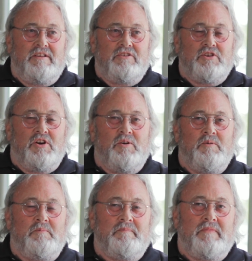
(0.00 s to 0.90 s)

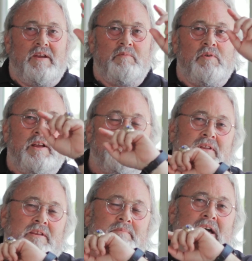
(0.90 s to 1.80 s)
So I went up
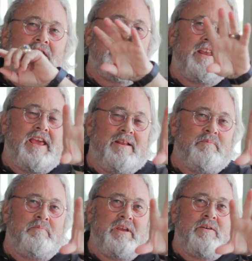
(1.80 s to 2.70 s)
on the balcony, I had
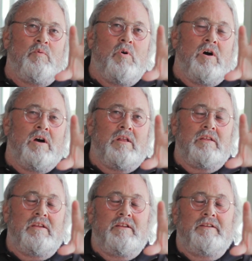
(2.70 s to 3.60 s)
a big
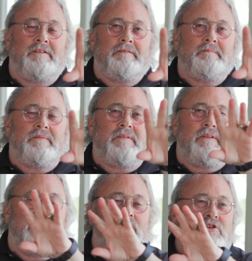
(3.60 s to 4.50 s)
wall,
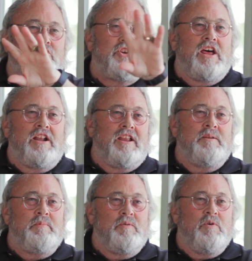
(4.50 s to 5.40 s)
and we shot it on
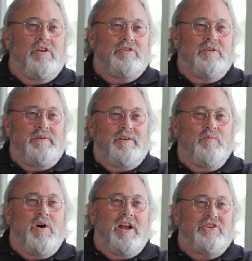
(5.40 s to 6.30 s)
the big wall so we
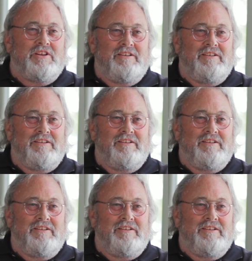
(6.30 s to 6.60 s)
could watch it.